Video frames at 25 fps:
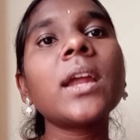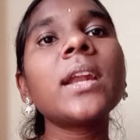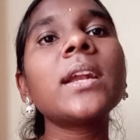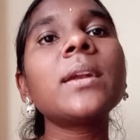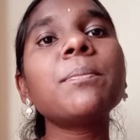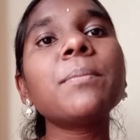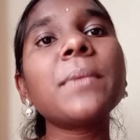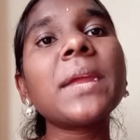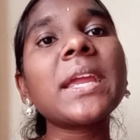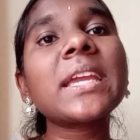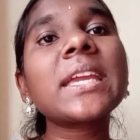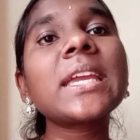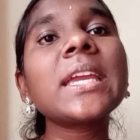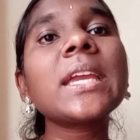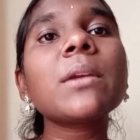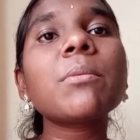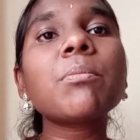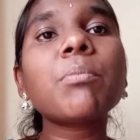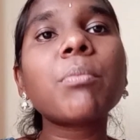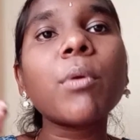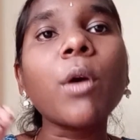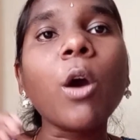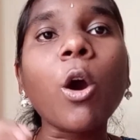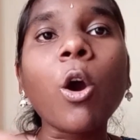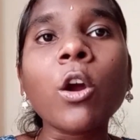making
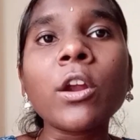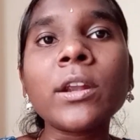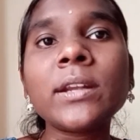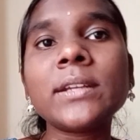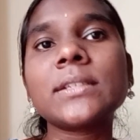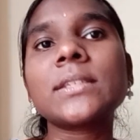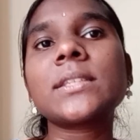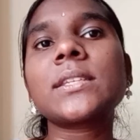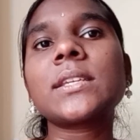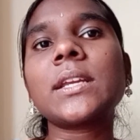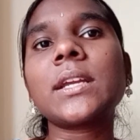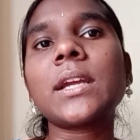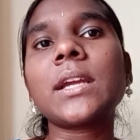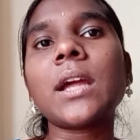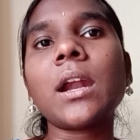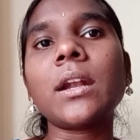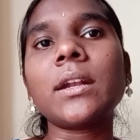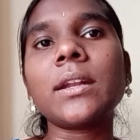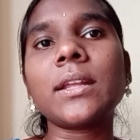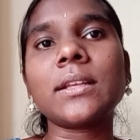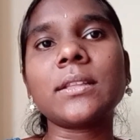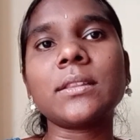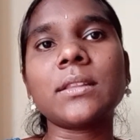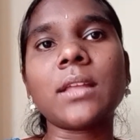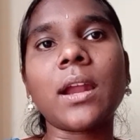points
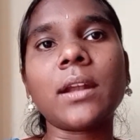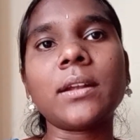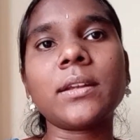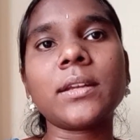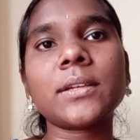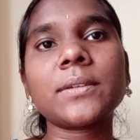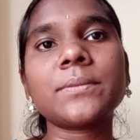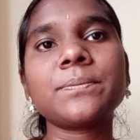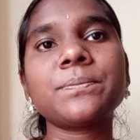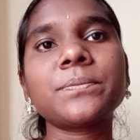regarding that.